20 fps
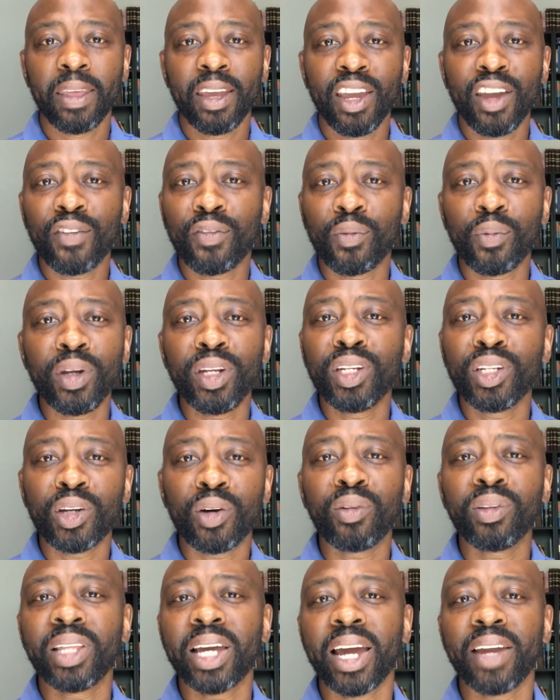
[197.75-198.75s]
If we
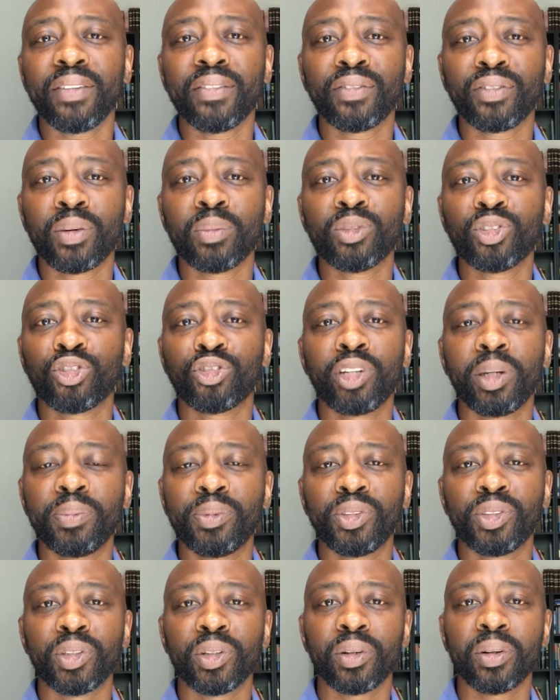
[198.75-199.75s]
know that from
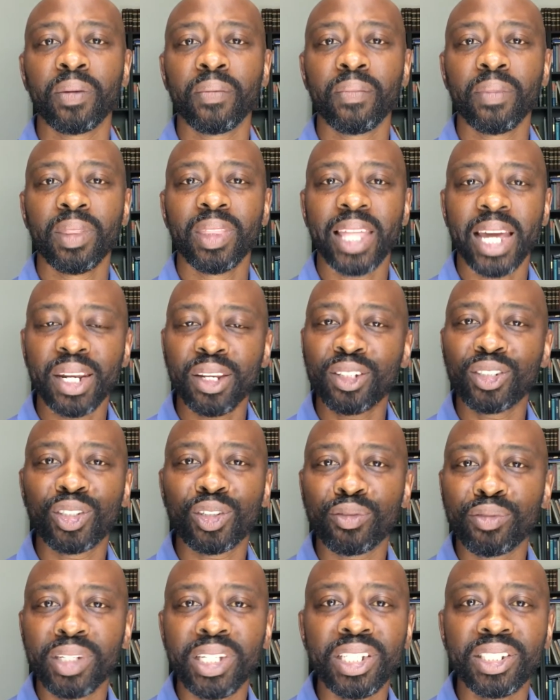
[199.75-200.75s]
Scripture, that is the
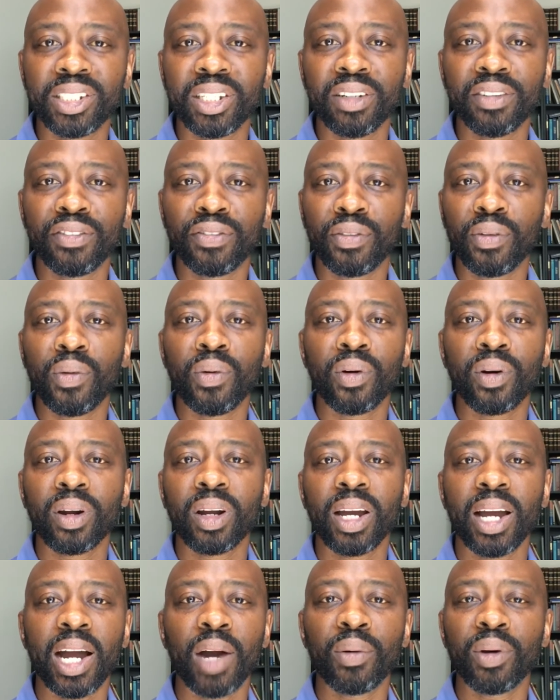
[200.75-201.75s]
reason for
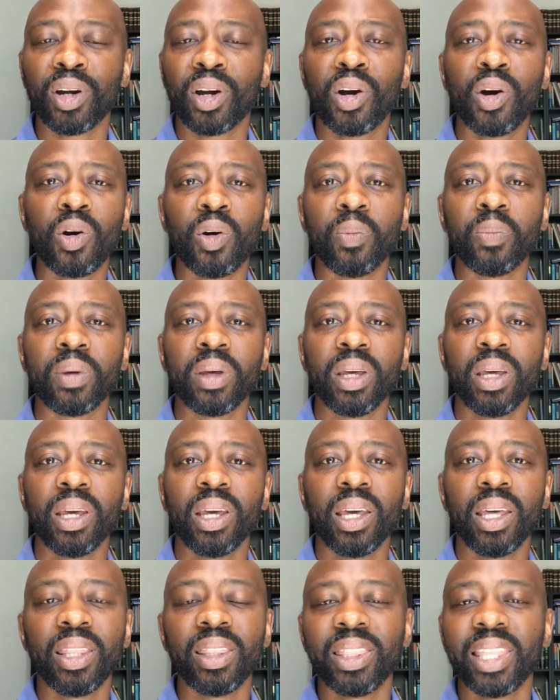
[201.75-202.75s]
our hope,
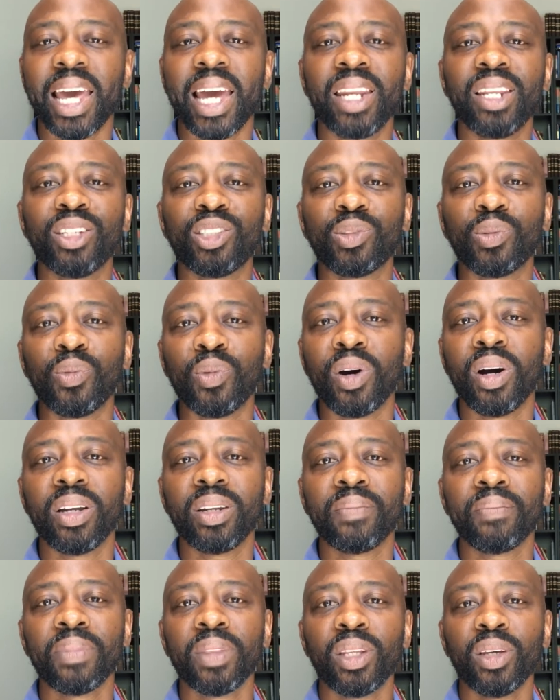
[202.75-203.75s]
and that is
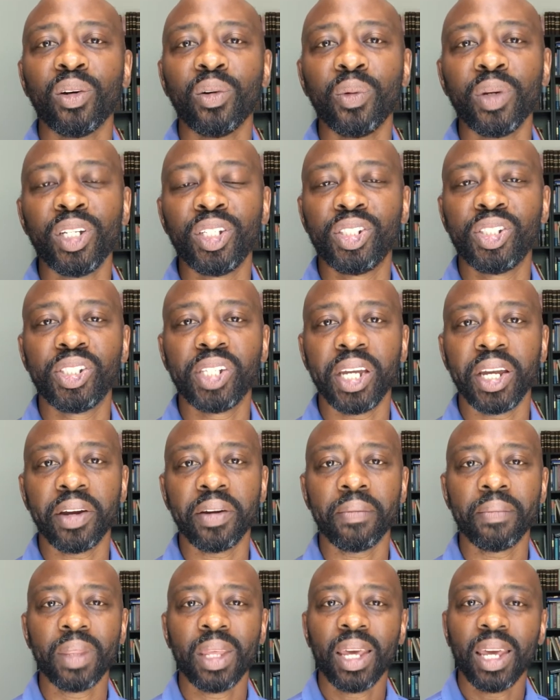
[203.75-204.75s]
what we
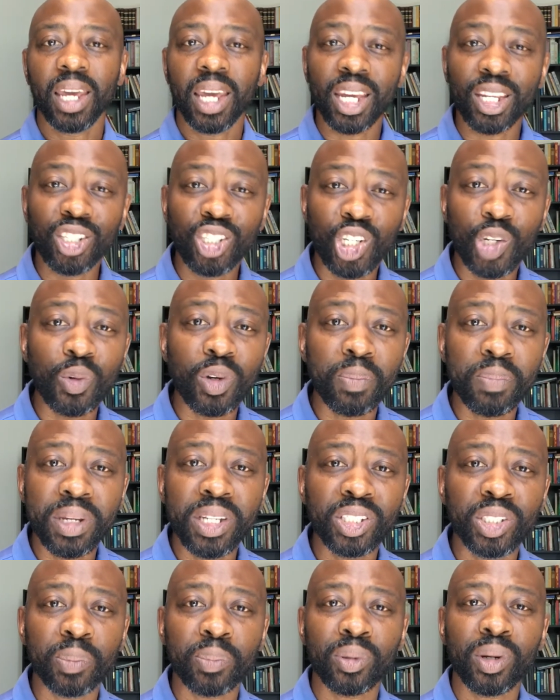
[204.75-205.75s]
share. And you would be
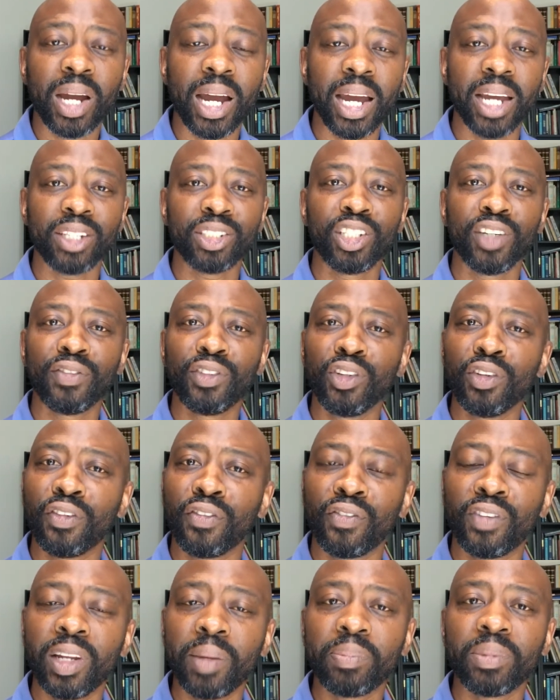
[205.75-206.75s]
surprised if you
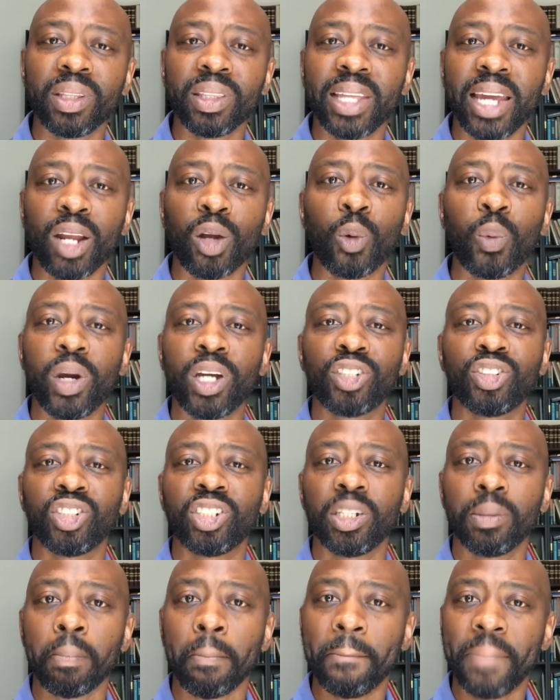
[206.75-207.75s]
flipped that
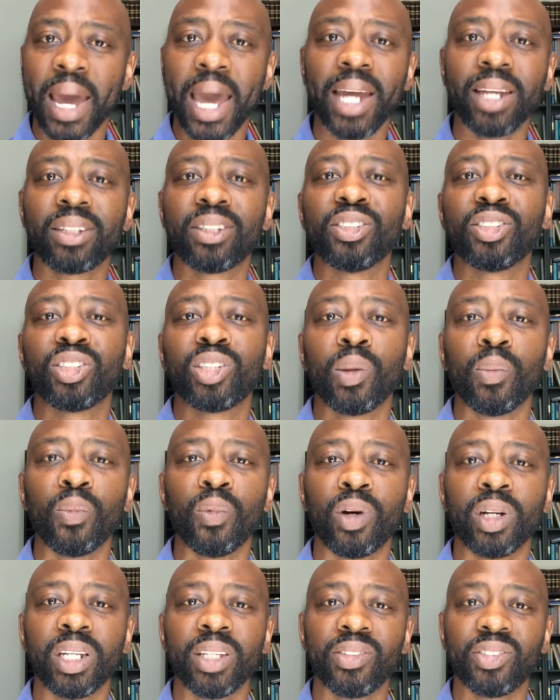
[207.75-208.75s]
question back to
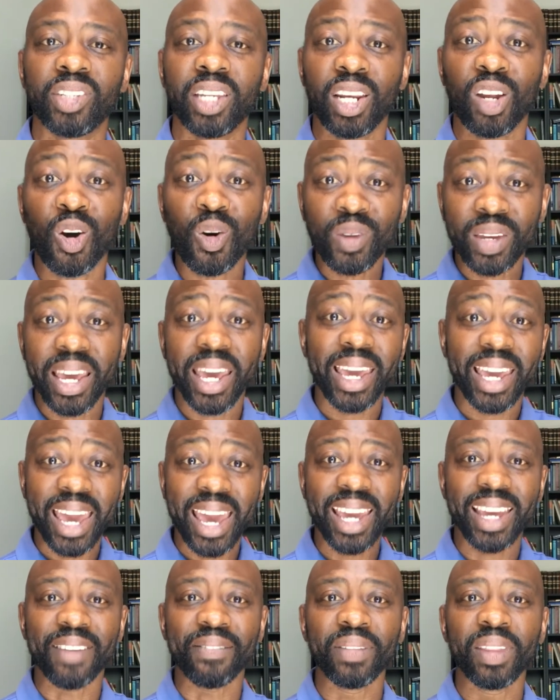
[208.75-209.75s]
someone and said, okay,
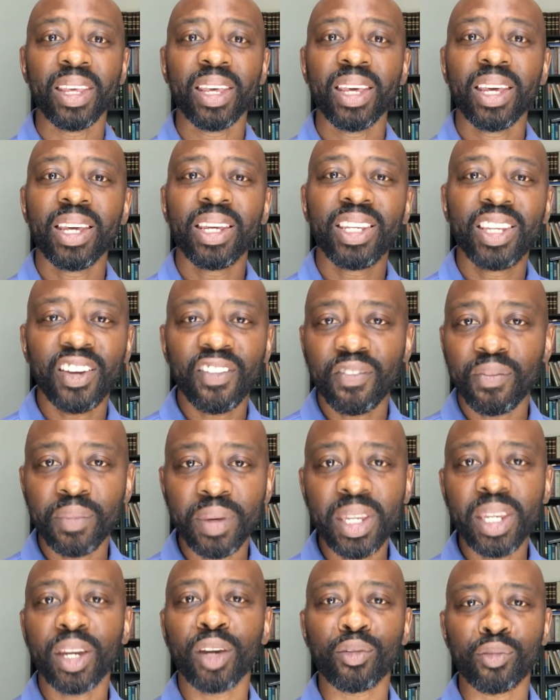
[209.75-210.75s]
hey, give
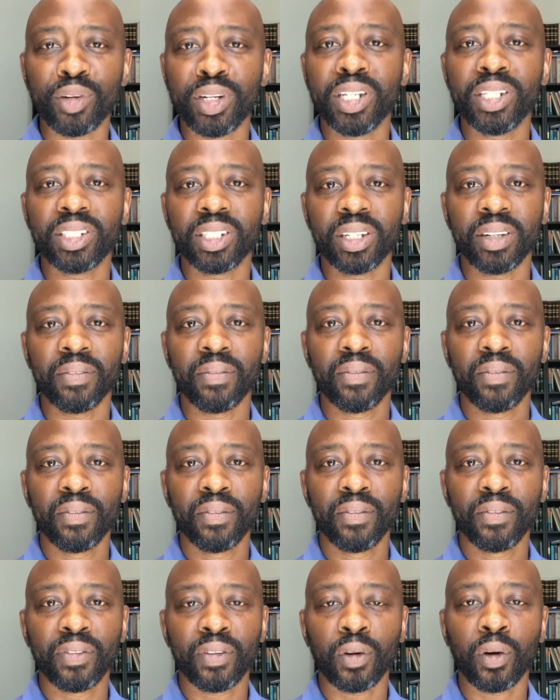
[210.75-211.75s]
me a reason
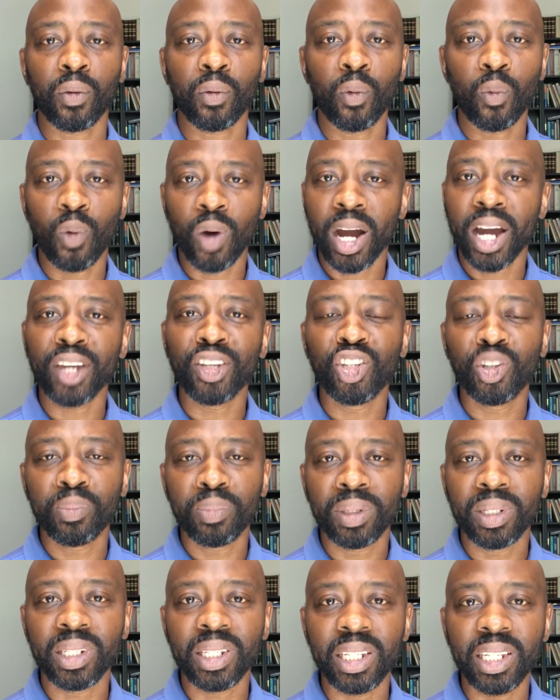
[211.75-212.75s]
for why you
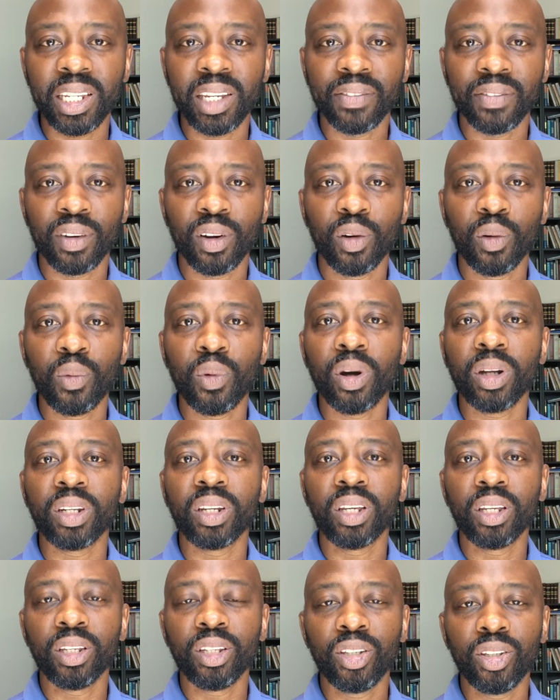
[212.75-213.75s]
believe what
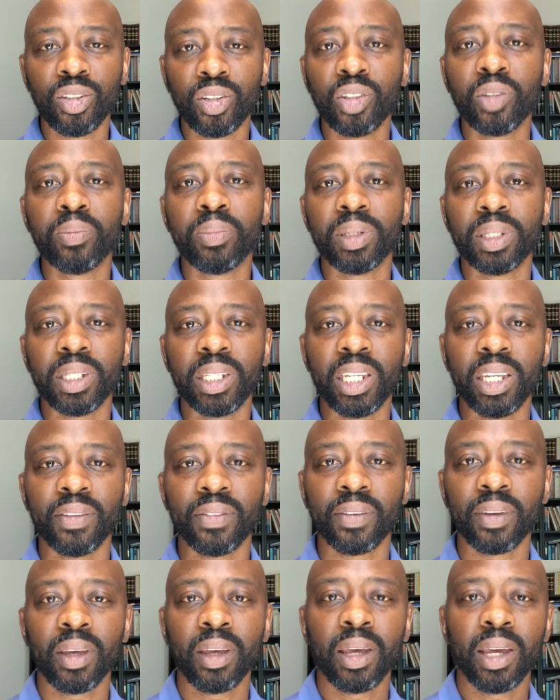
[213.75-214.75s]
you
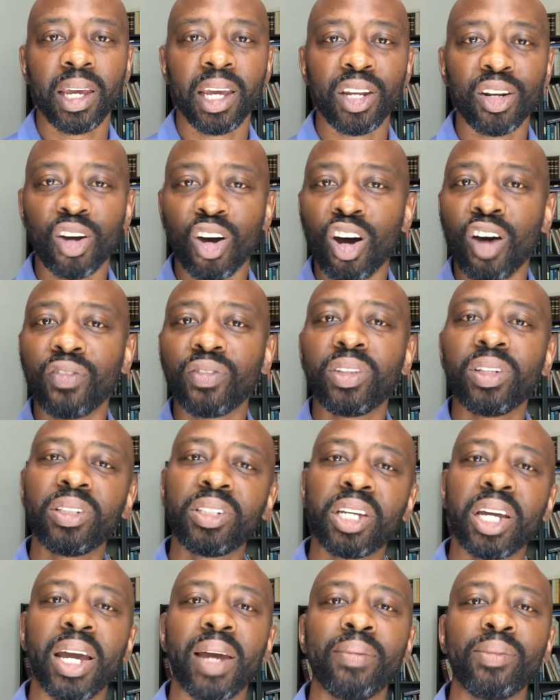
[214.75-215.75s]
believe. And
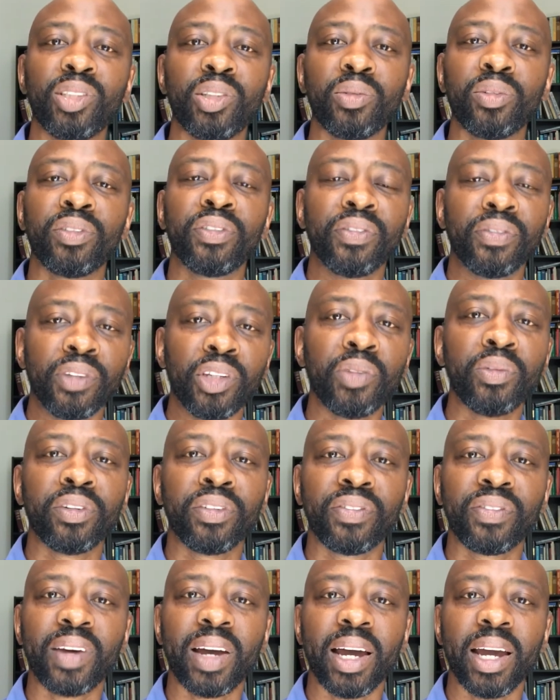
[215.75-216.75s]
oftentimes you would
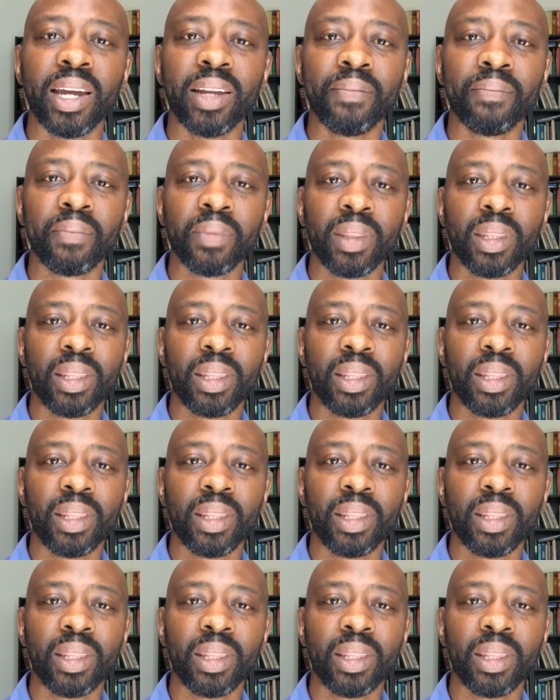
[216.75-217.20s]
find